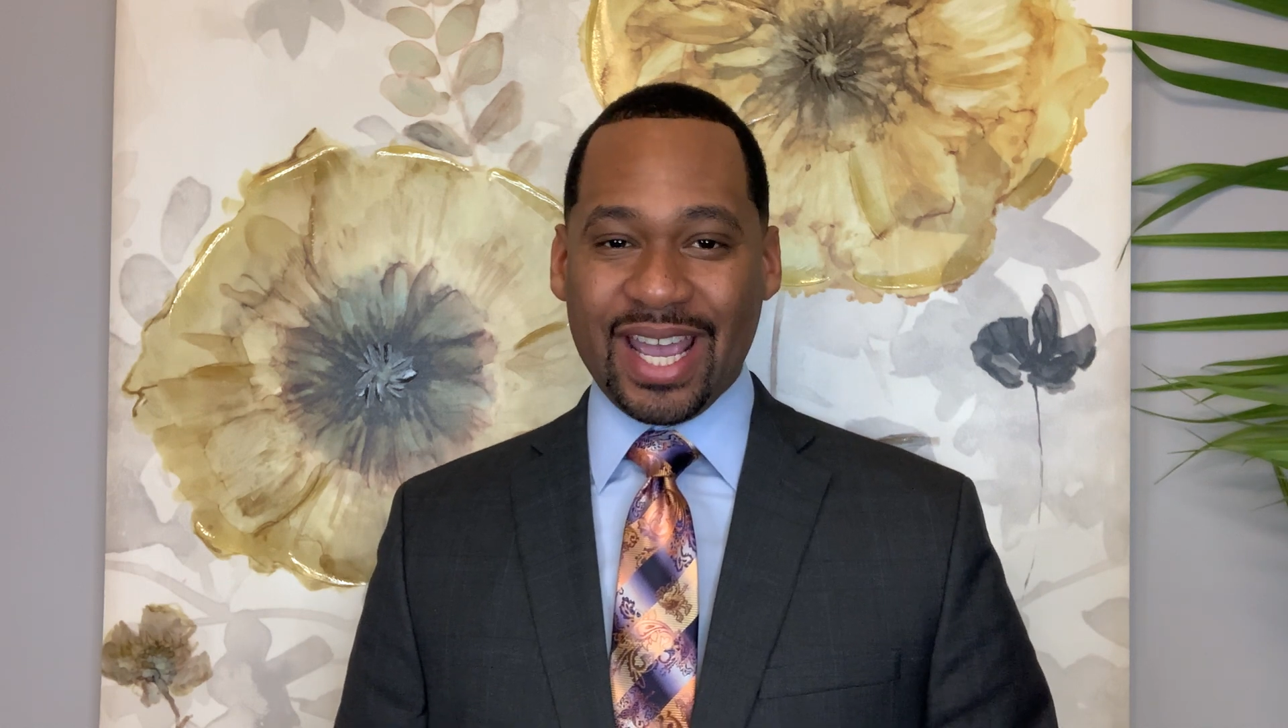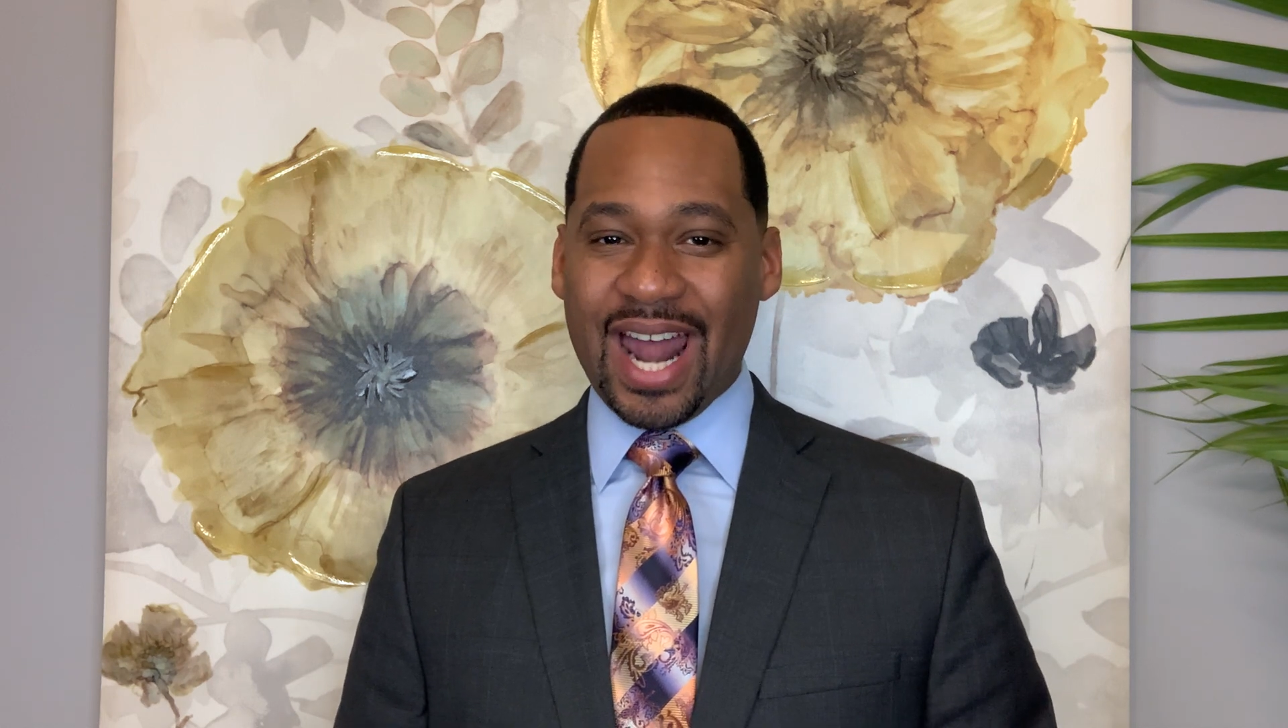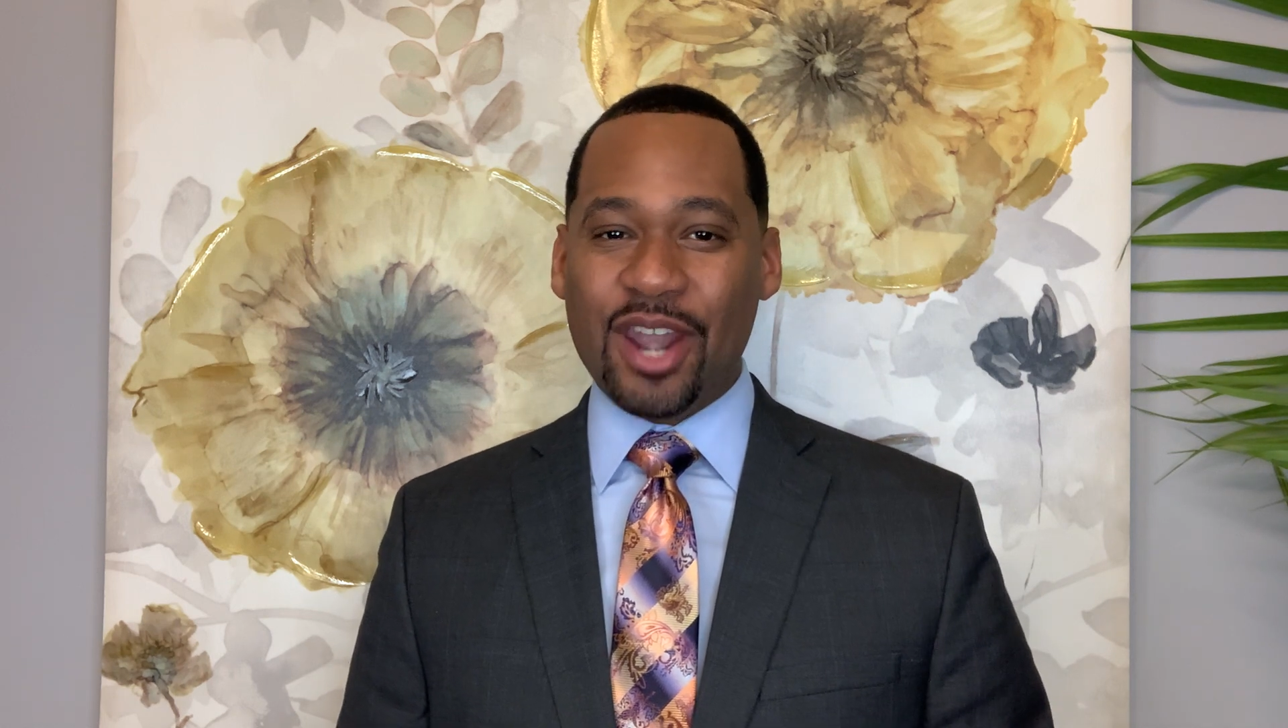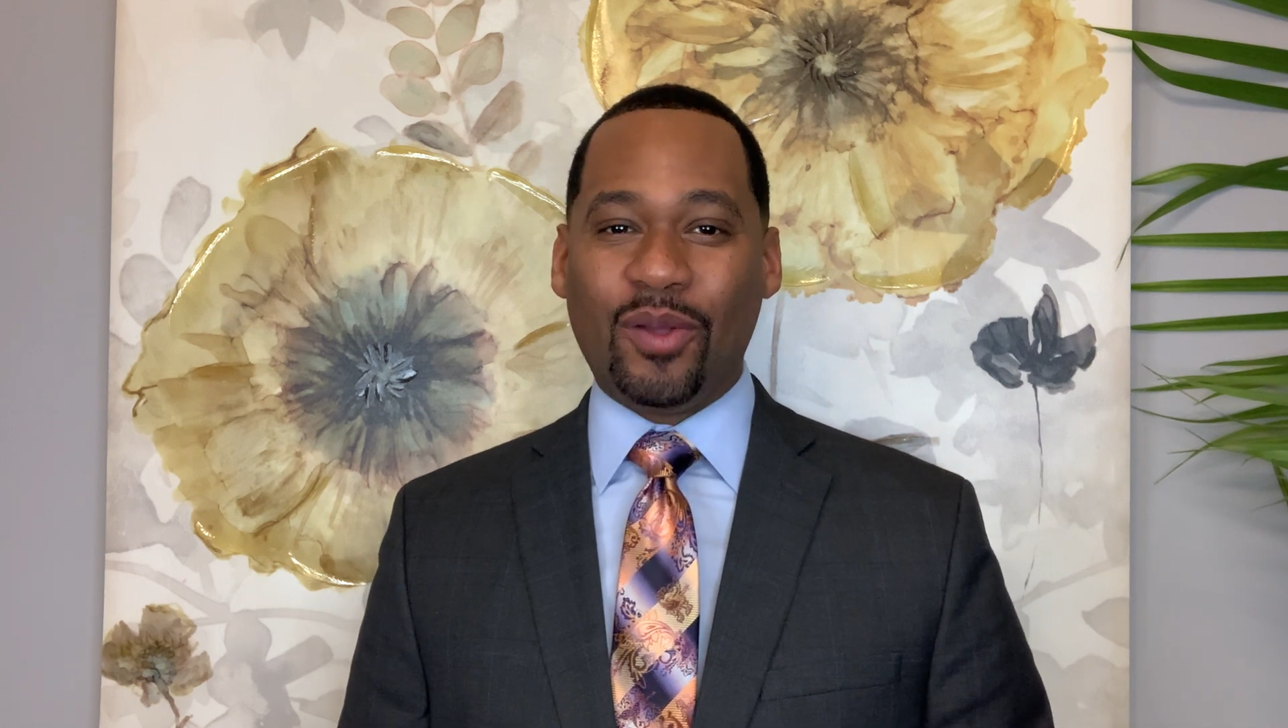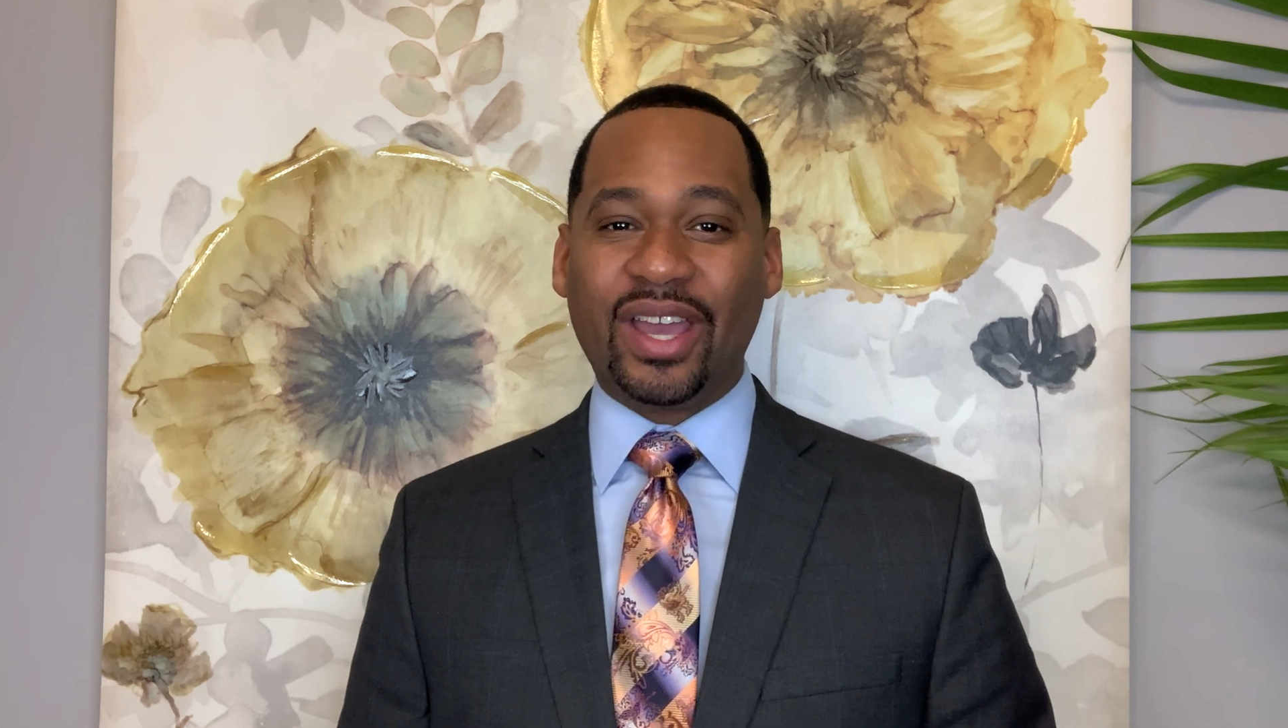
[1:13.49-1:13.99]
and
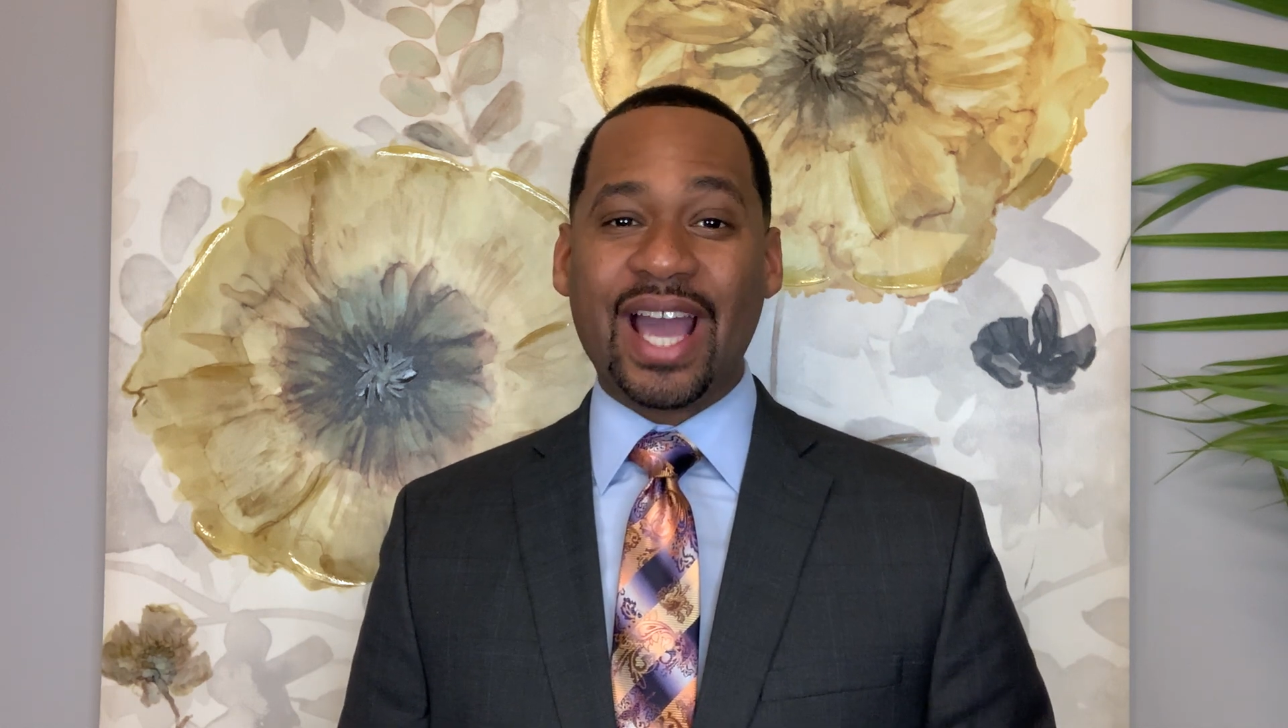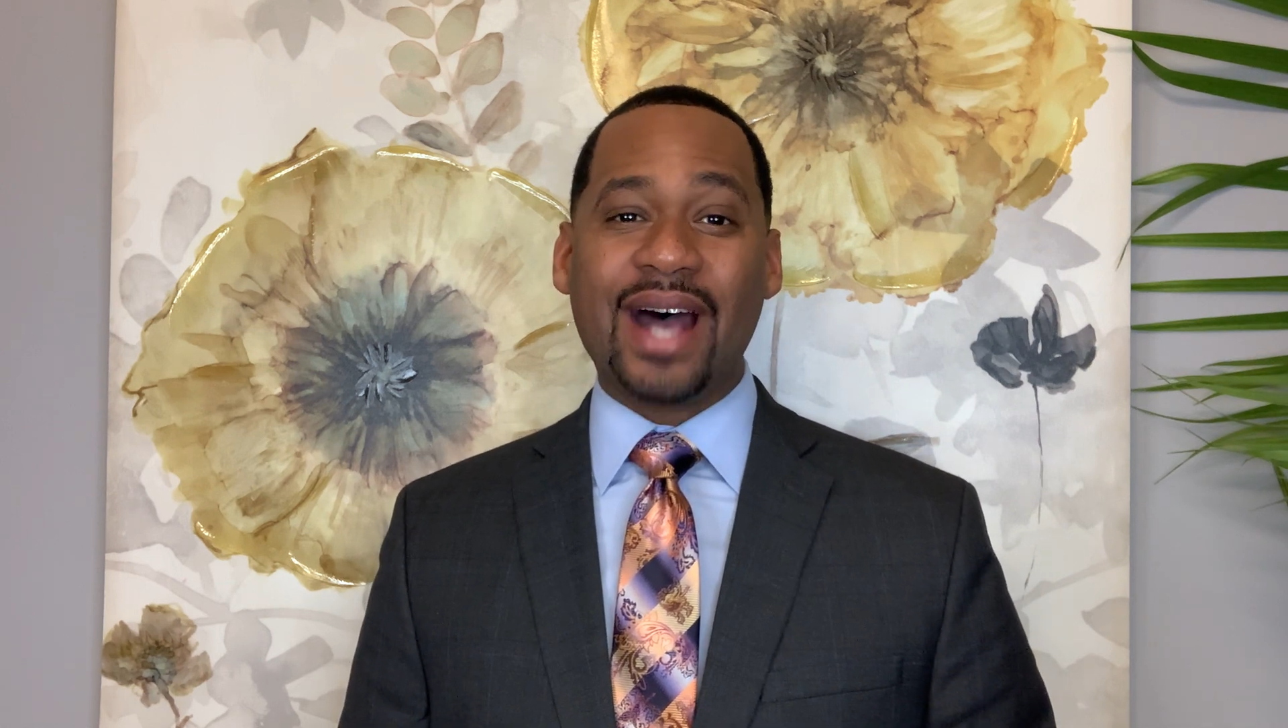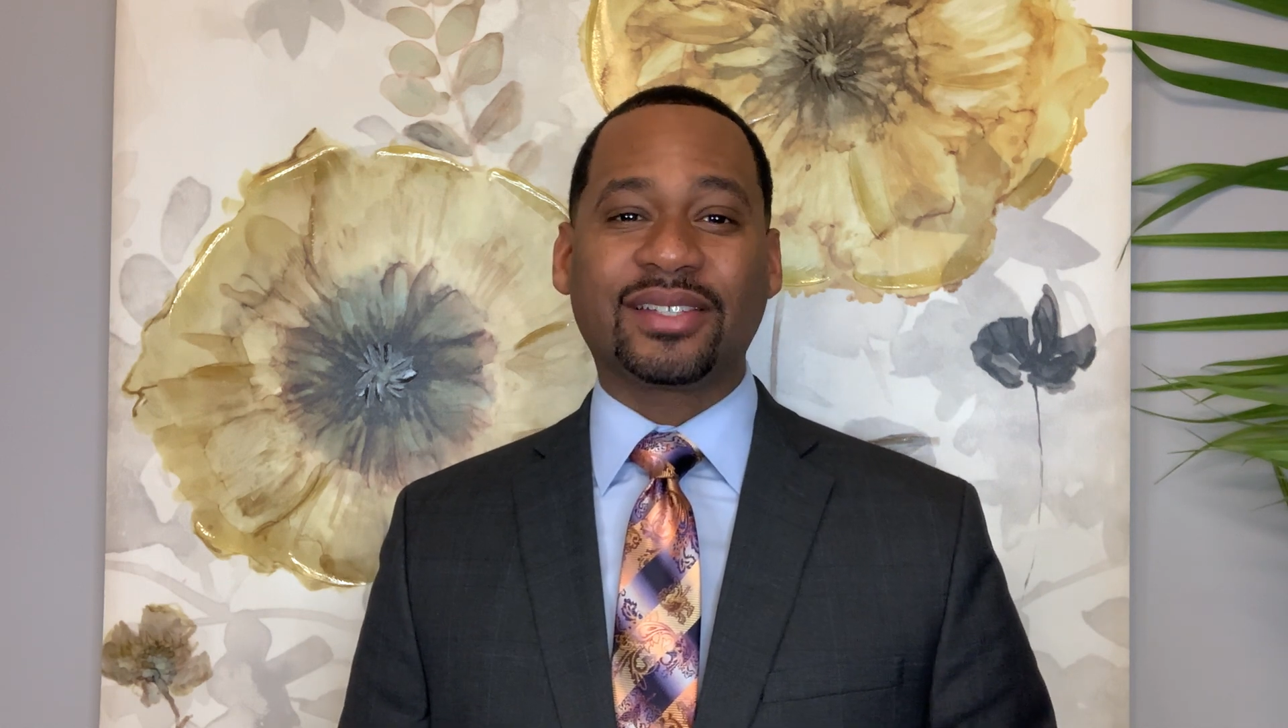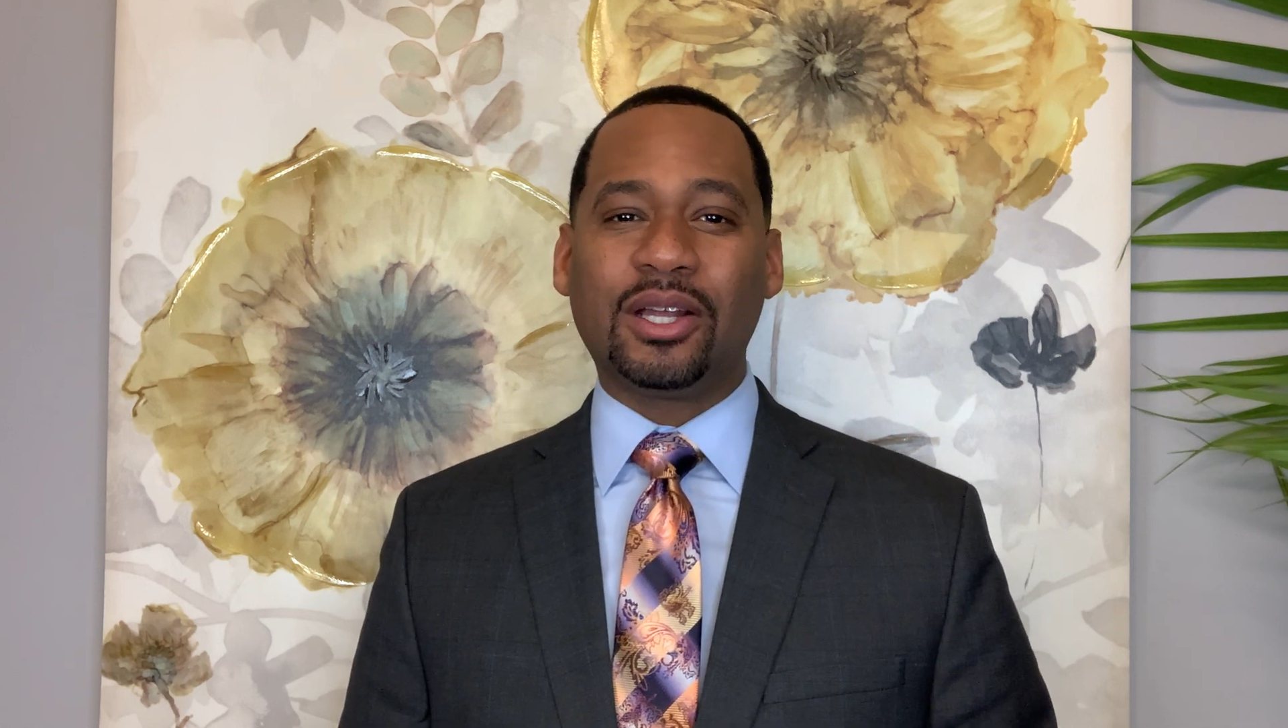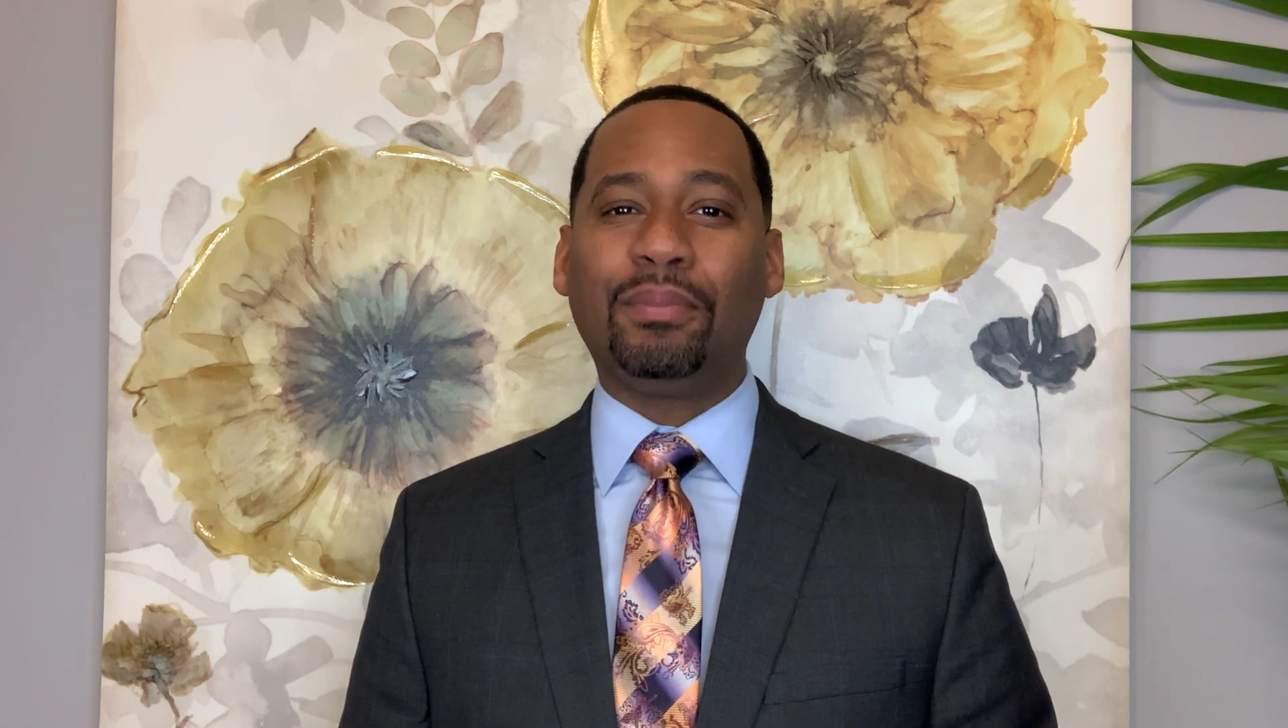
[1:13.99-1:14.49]
I know that God's going